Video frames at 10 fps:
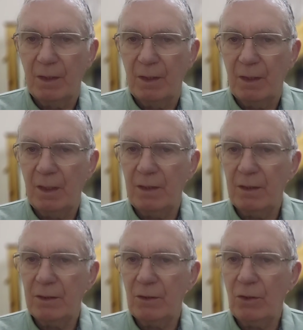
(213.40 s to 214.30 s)

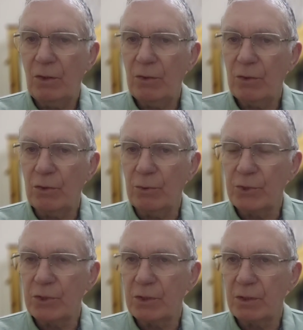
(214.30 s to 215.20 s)
And the
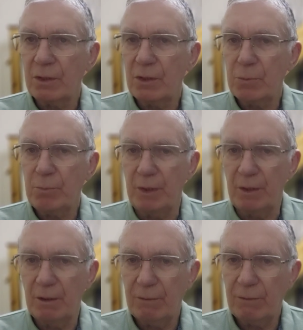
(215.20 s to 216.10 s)
Holocaust has
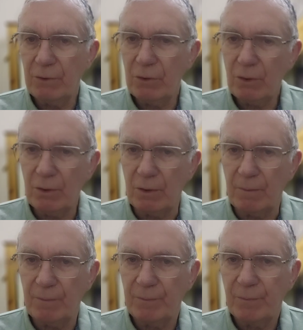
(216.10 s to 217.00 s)
been forgotten.
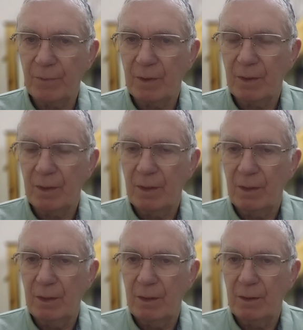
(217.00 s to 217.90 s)

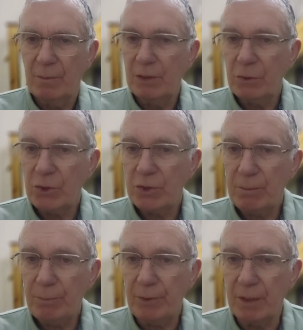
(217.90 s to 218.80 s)
Because
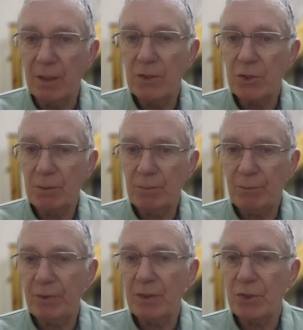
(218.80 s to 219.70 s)
simply
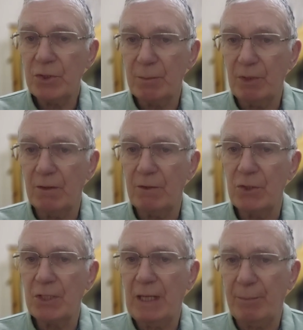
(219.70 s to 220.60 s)
something similar
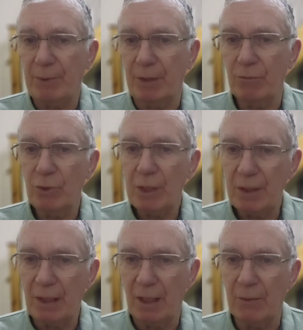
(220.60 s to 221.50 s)
is happening right
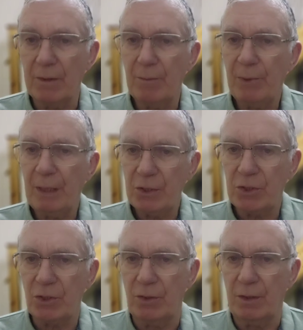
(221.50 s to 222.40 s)
now in
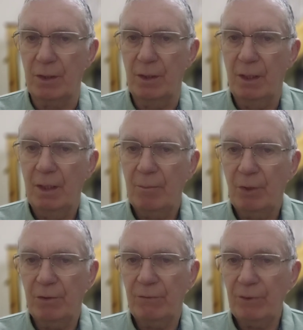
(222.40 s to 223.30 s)
Palestine
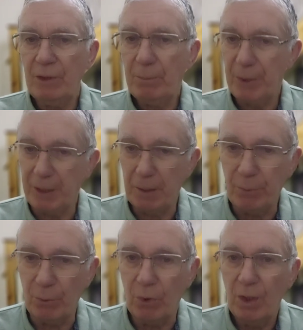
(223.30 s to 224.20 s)
by the very
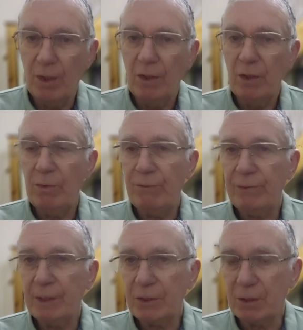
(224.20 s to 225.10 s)
people who were
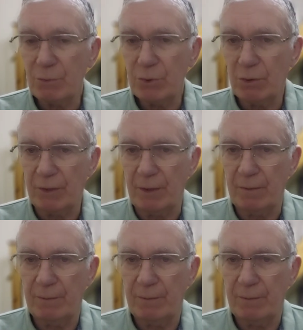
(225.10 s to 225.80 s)
victims of it.